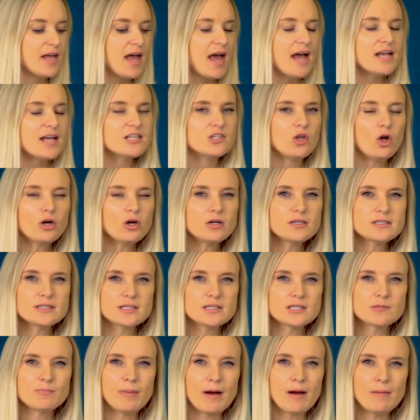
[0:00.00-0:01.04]
As long as
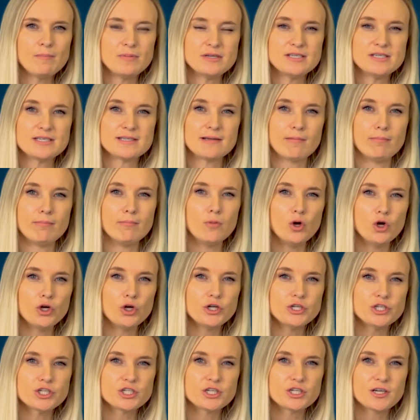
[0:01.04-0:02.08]
this pump is
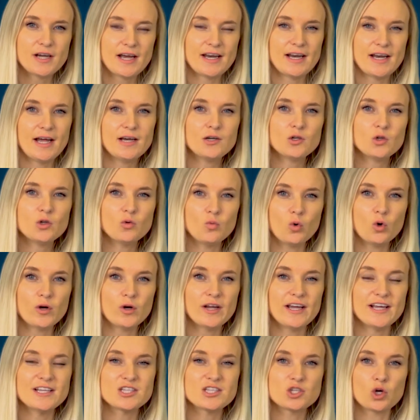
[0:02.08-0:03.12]
submerged and under the water,
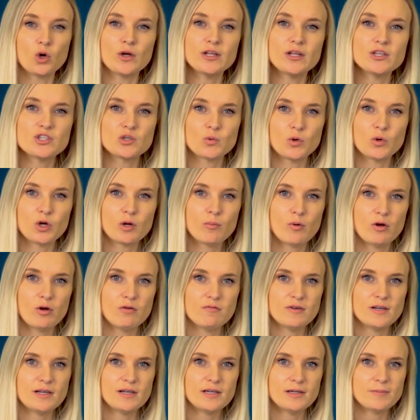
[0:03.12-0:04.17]
it's going to work
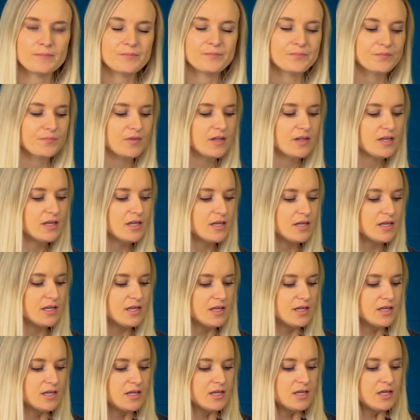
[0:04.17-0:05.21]
perfectly.
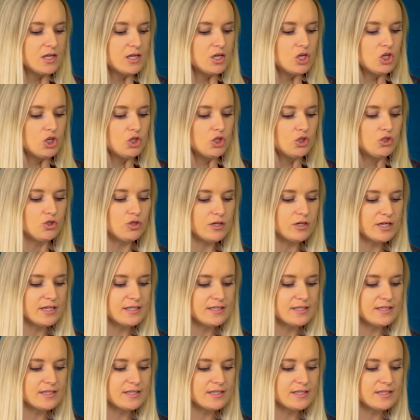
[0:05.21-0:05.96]
You can